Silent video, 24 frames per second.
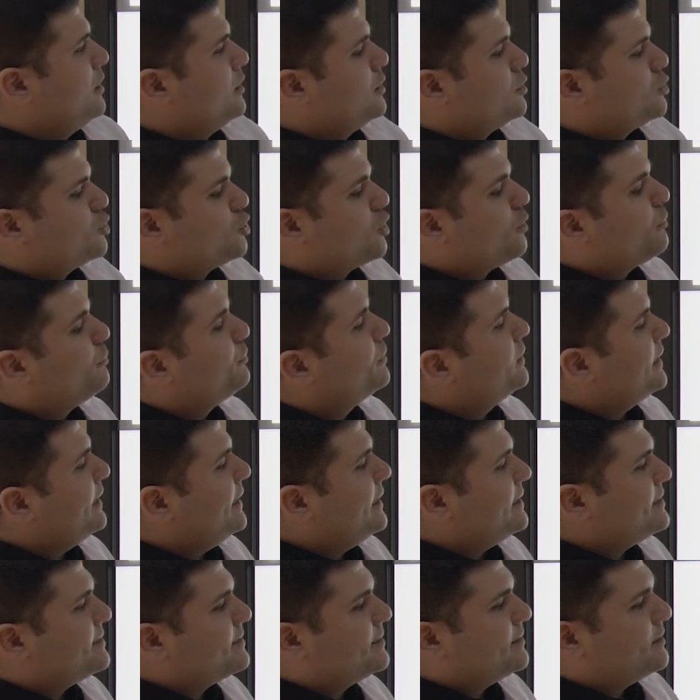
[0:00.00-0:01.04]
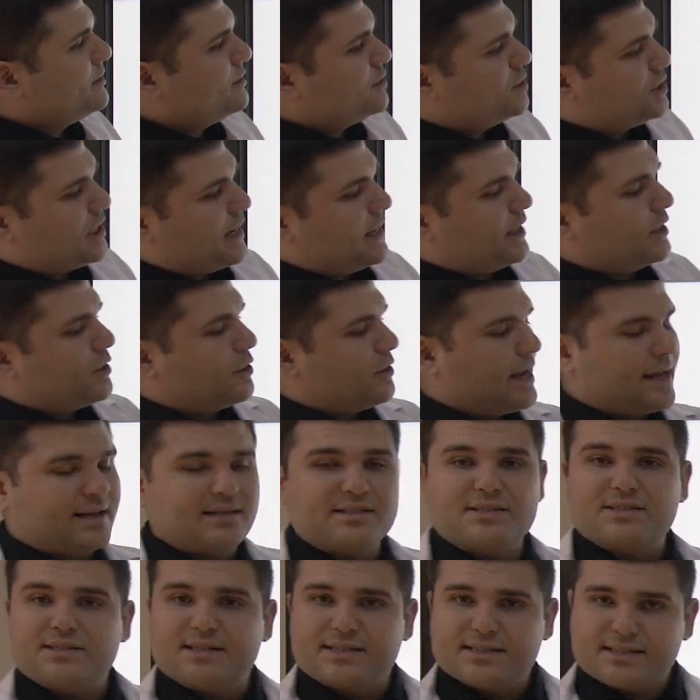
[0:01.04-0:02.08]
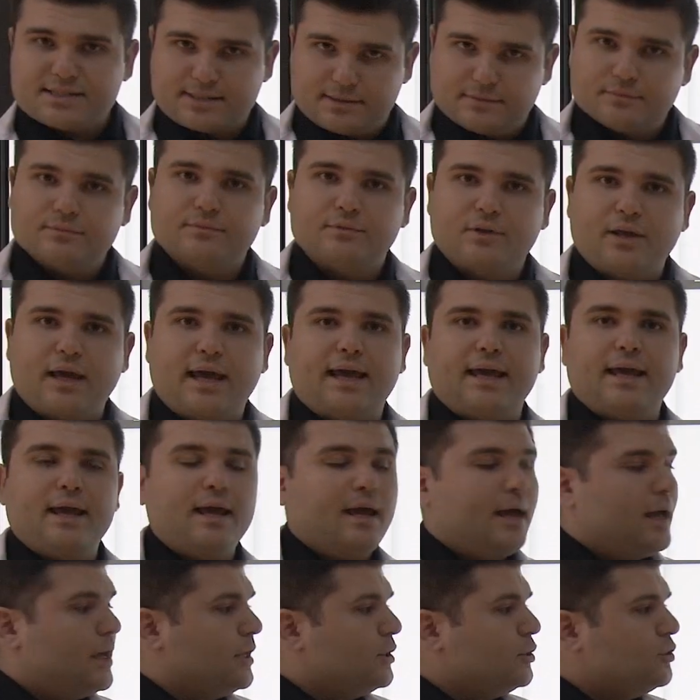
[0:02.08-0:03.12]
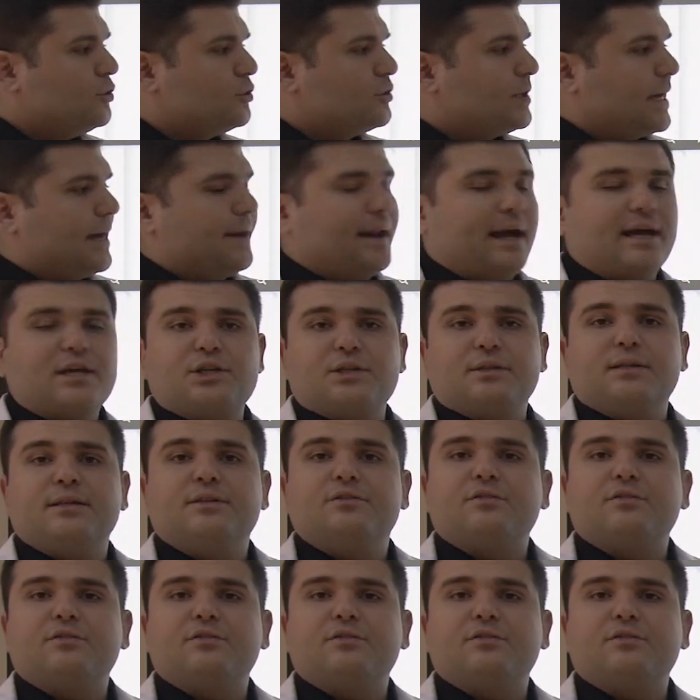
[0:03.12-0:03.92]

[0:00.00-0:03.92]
So please check your answers, okay? You can actually